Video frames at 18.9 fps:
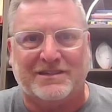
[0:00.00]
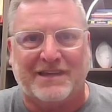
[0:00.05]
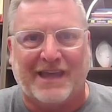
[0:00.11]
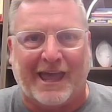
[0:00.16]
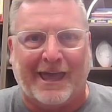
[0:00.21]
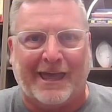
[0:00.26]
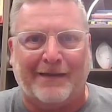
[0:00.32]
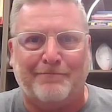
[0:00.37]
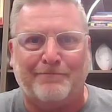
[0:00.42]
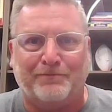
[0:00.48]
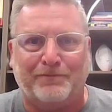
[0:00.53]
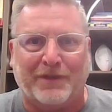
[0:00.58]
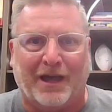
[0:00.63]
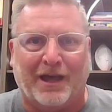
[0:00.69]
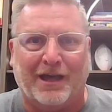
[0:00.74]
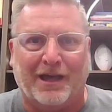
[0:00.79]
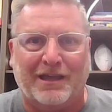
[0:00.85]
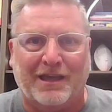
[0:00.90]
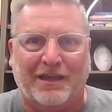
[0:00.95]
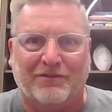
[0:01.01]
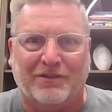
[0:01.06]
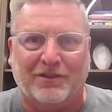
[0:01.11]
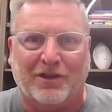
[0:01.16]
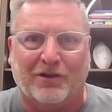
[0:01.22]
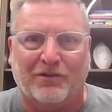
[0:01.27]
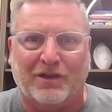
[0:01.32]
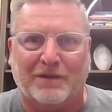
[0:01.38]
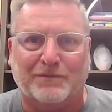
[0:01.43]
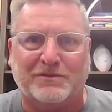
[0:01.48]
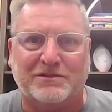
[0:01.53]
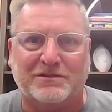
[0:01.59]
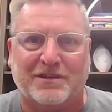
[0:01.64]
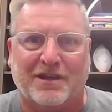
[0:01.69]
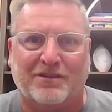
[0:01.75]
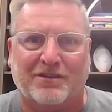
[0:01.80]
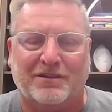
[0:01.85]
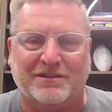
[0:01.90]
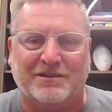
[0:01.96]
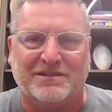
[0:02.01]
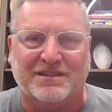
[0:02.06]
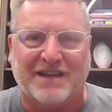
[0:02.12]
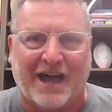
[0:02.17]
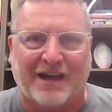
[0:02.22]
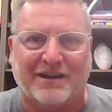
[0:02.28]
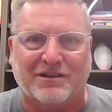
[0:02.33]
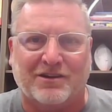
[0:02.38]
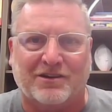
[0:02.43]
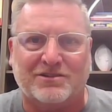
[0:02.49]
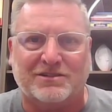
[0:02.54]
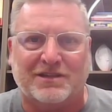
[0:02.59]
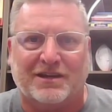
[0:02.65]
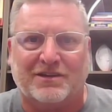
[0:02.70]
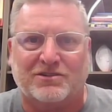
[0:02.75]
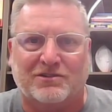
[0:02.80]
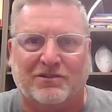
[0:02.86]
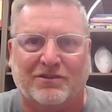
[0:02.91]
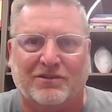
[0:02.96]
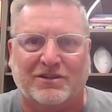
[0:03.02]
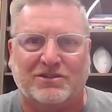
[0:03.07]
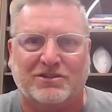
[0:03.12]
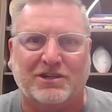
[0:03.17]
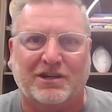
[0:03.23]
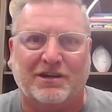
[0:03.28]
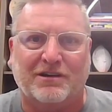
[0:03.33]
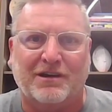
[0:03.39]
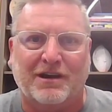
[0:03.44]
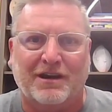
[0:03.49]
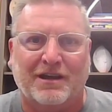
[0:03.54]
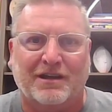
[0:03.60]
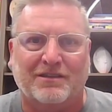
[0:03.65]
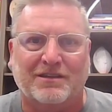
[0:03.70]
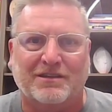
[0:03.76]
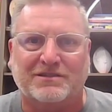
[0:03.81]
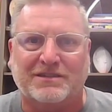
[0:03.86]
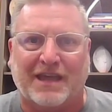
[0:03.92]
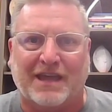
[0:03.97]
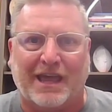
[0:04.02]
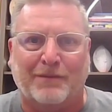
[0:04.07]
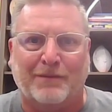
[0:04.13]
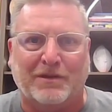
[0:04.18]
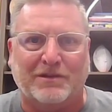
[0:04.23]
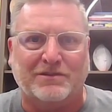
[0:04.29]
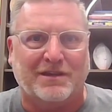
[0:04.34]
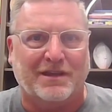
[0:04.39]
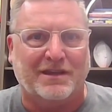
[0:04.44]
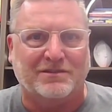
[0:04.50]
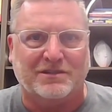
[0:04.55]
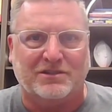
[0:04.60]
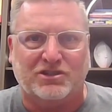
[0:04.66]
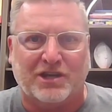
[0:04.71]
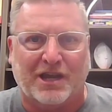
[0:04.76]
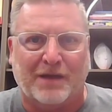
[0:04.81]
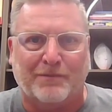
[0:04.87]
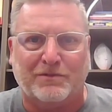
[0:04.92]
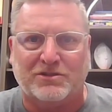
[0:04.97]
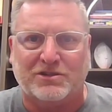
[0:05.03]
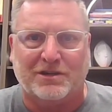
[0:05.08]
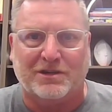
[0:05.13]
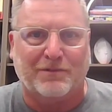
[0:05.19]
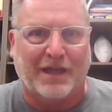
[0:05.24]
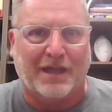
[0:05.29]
game, uh, even though Gibson Southern is not in our sectional this year, this game is, is a championship